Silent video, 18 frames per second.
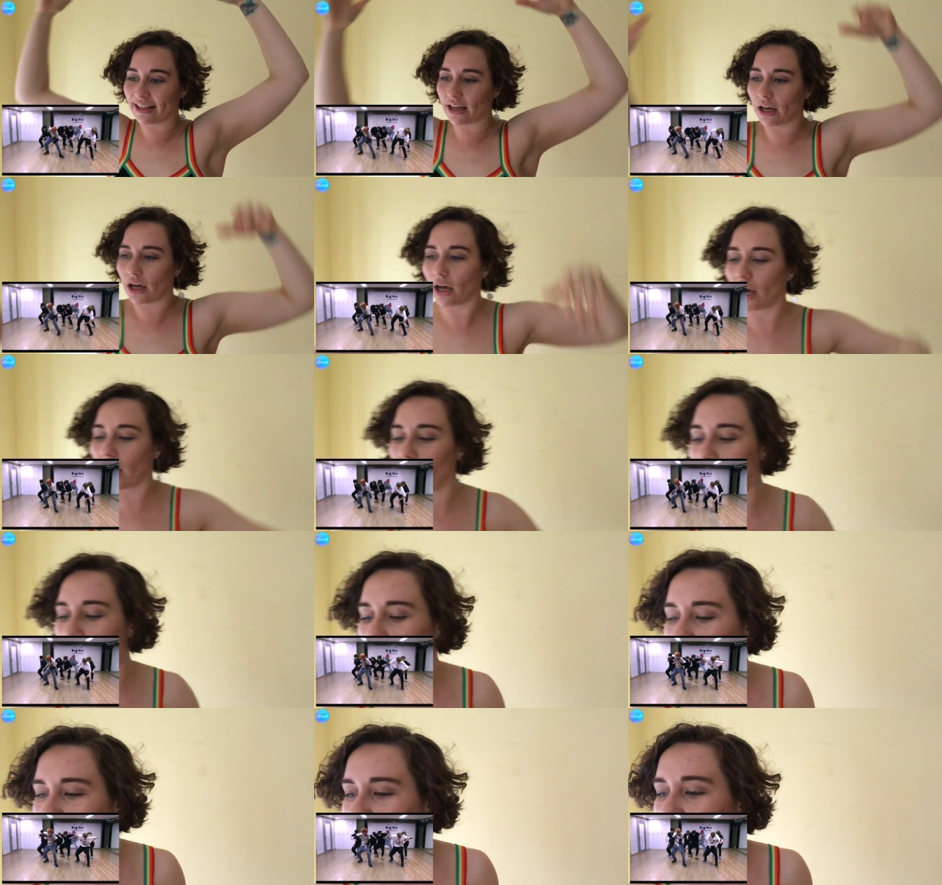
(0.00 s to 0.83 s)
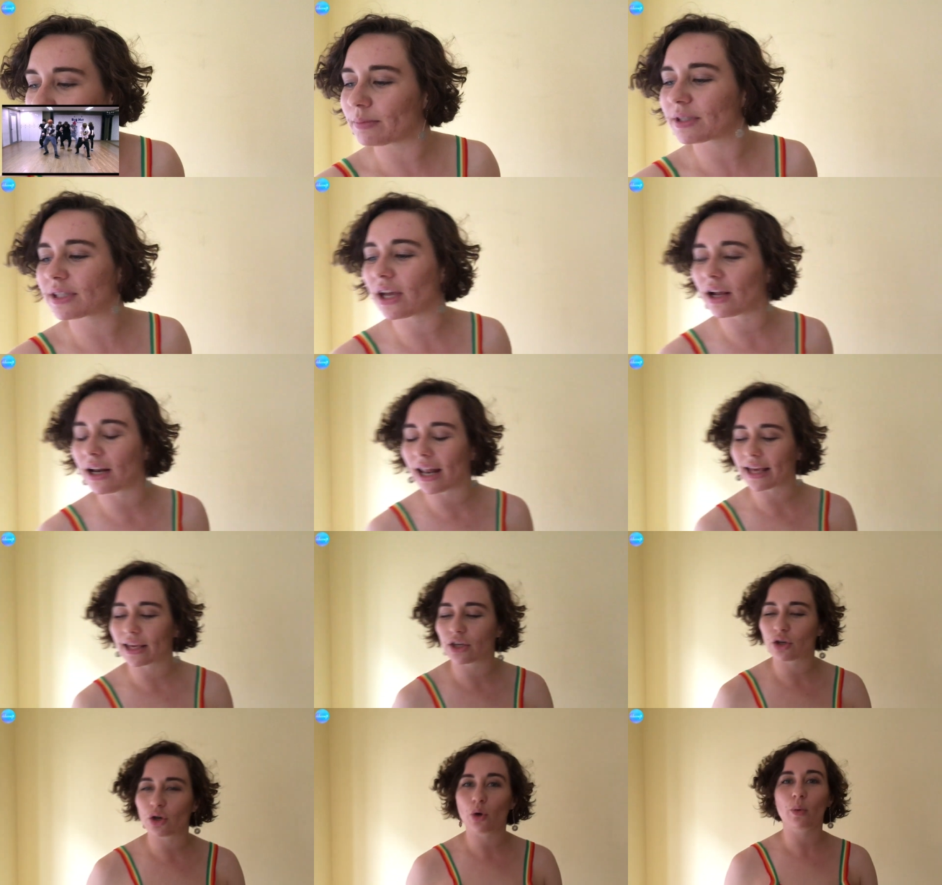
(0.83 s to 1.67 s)
Oh, I'm sorry.
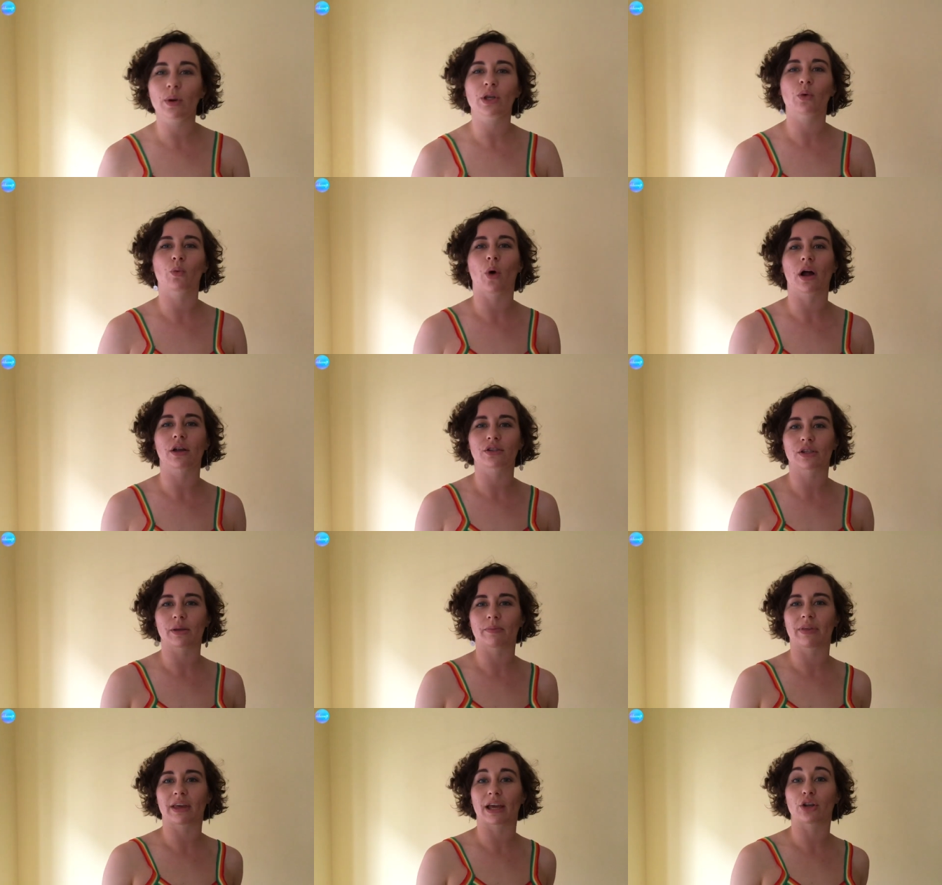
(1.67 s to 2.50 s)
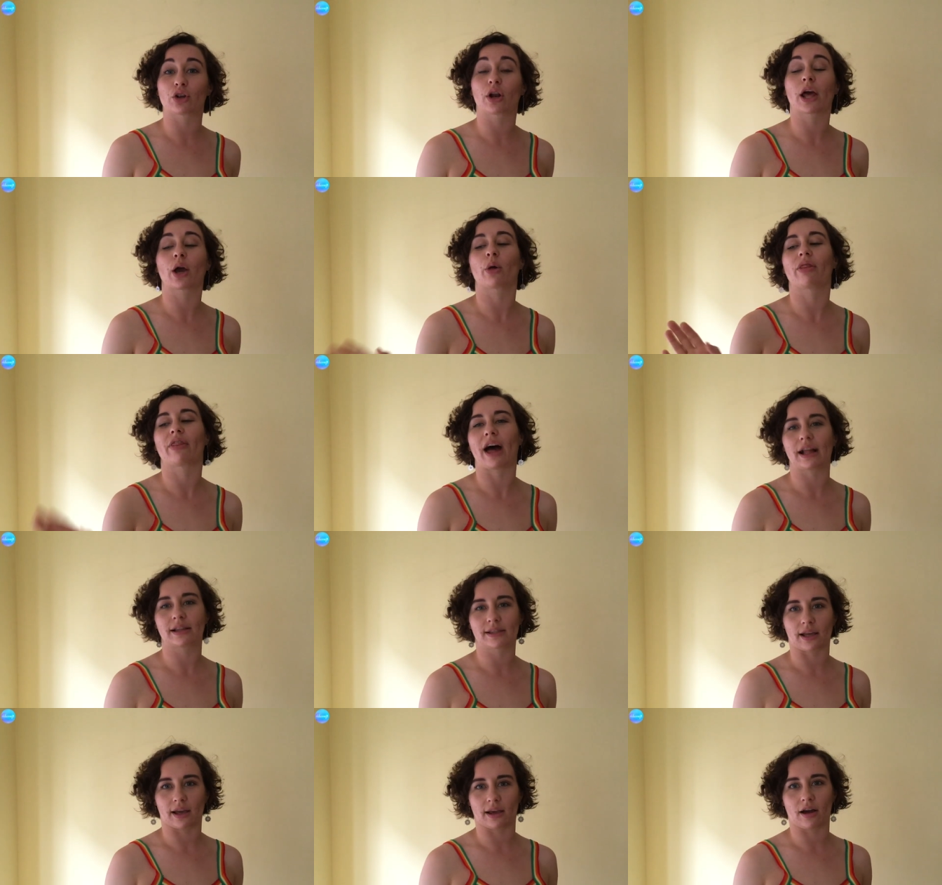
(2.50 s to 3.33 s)
Like, you know when you watch something and you're like, oh,
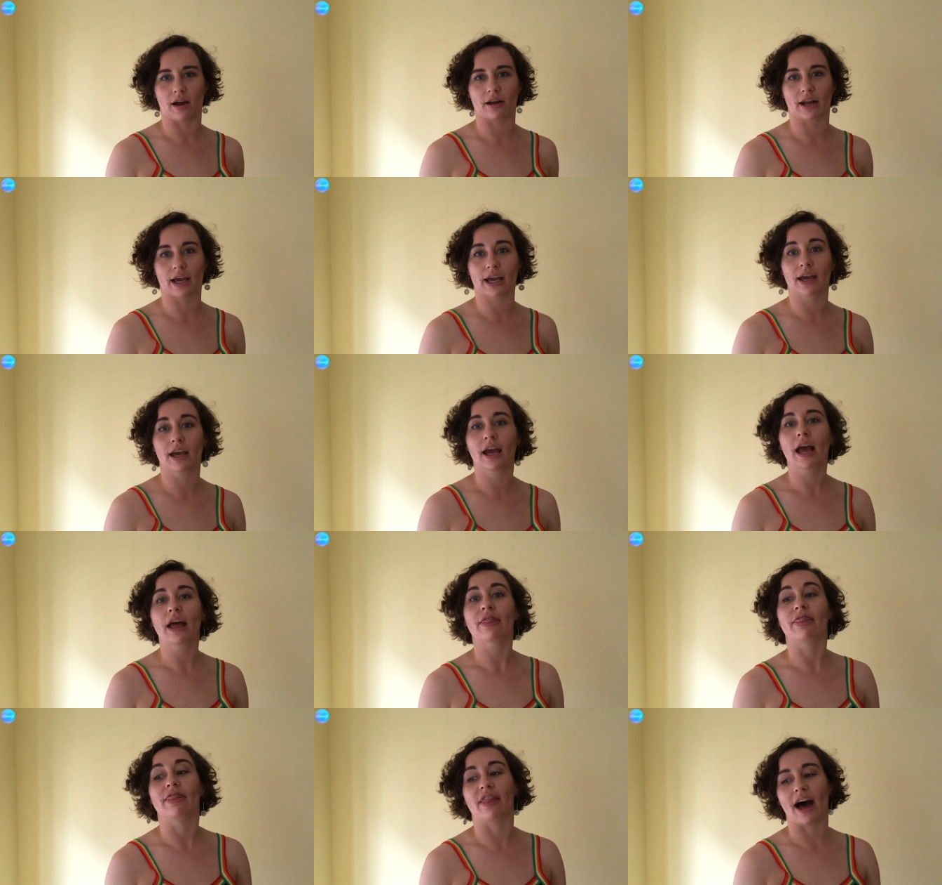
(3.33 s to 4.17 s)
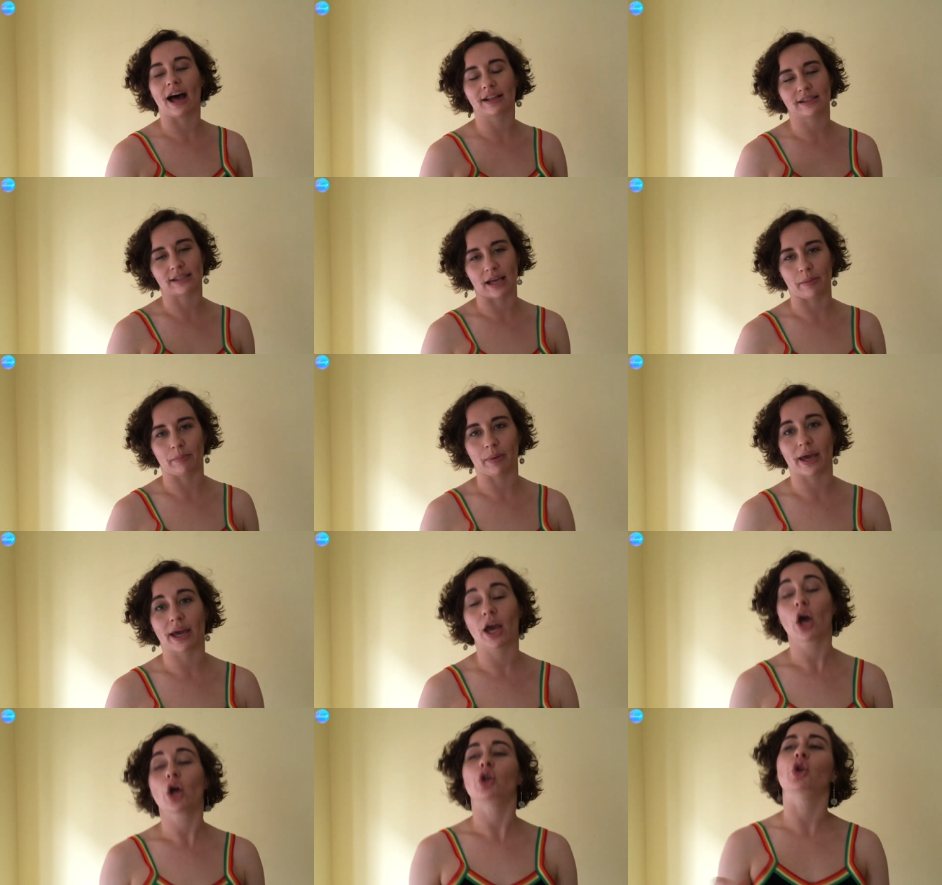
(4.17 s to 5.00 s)
that's iconic. That's
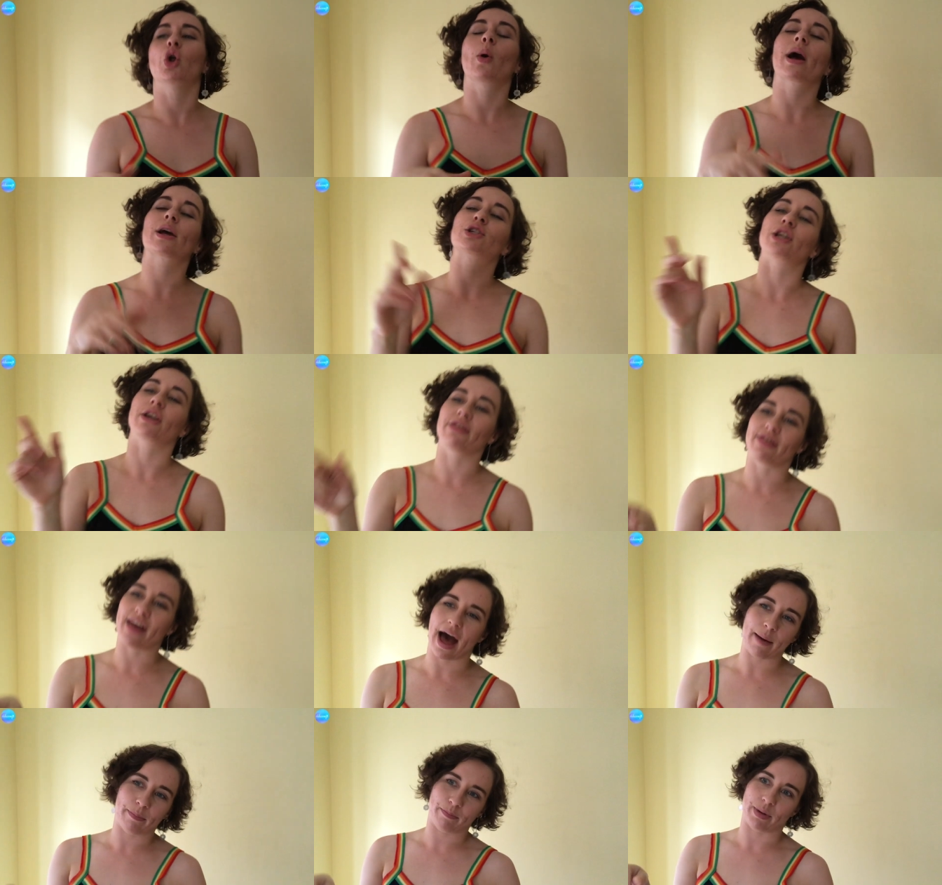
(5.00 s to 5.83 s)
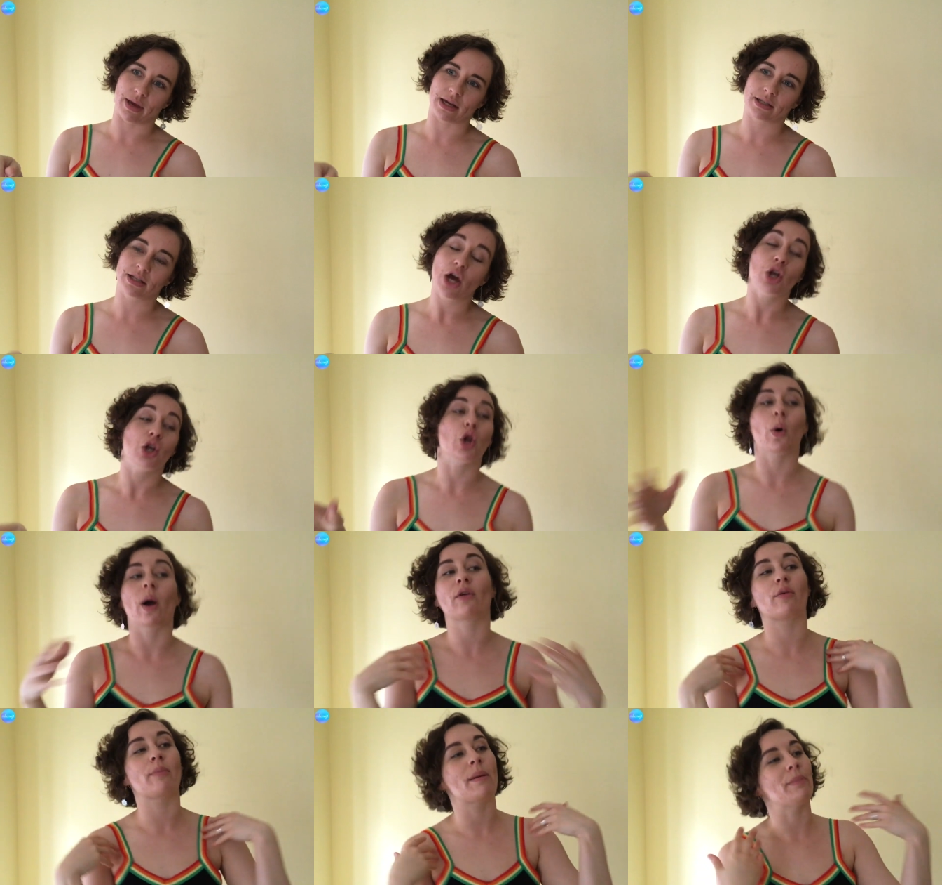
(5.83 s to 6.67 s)
epic. No, actually that bit. No,
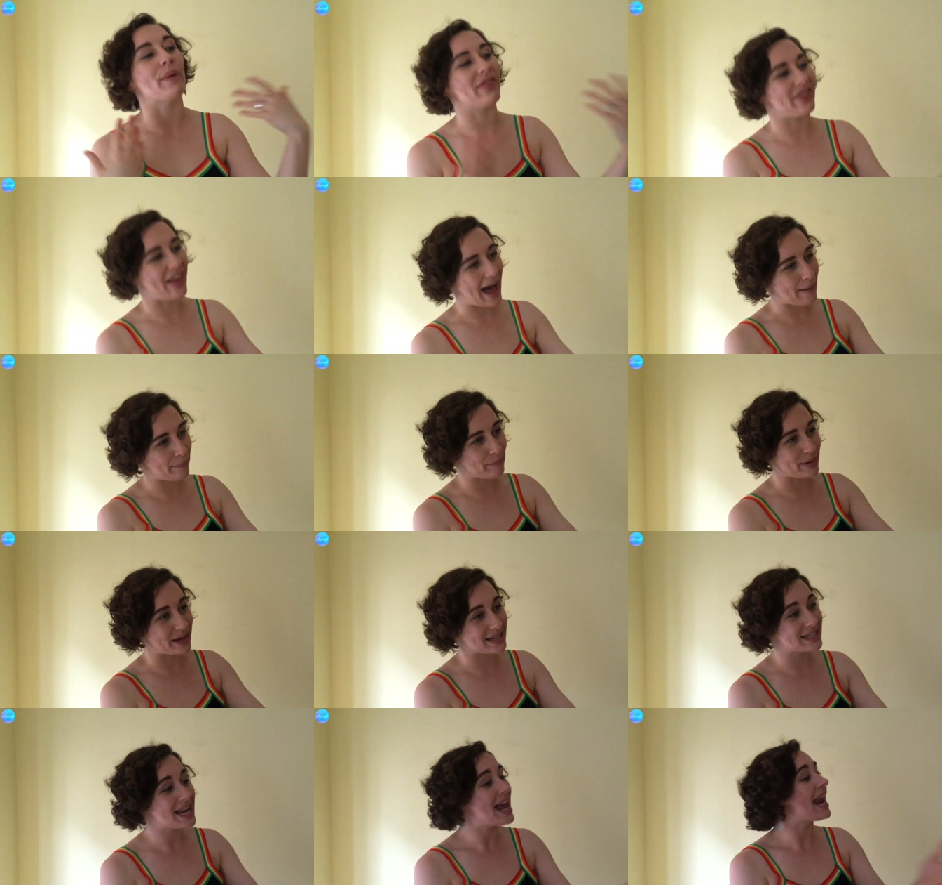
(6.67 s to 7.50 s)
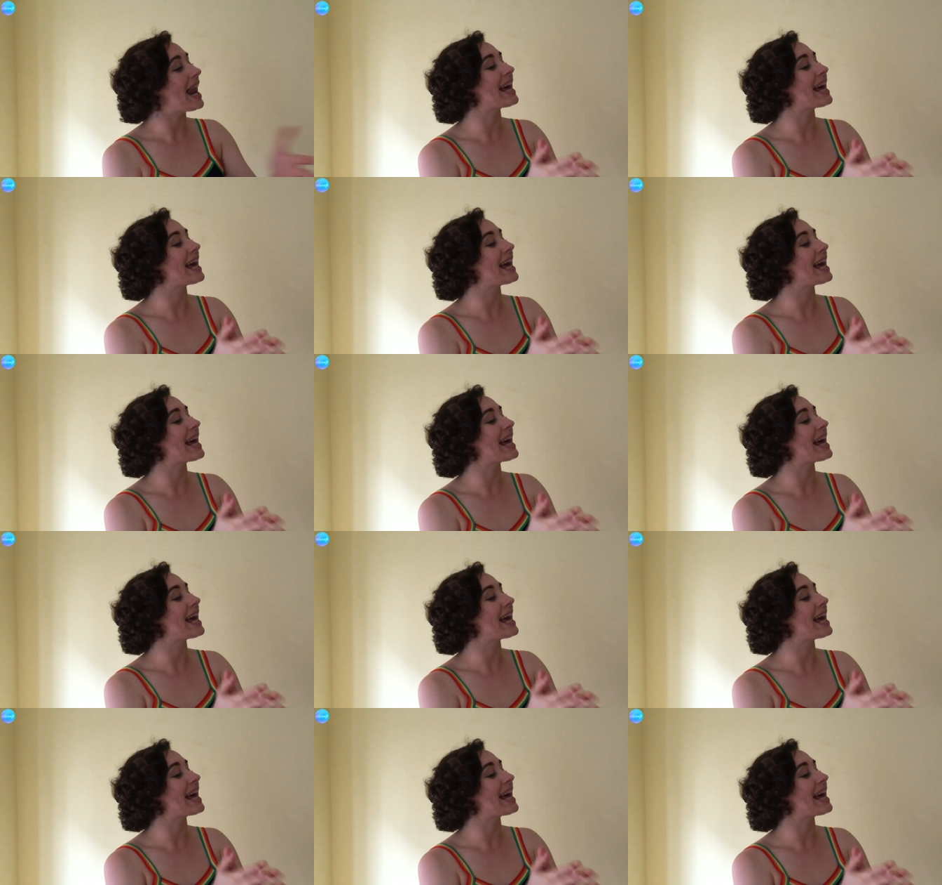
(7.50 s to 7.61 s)
I remember that bit.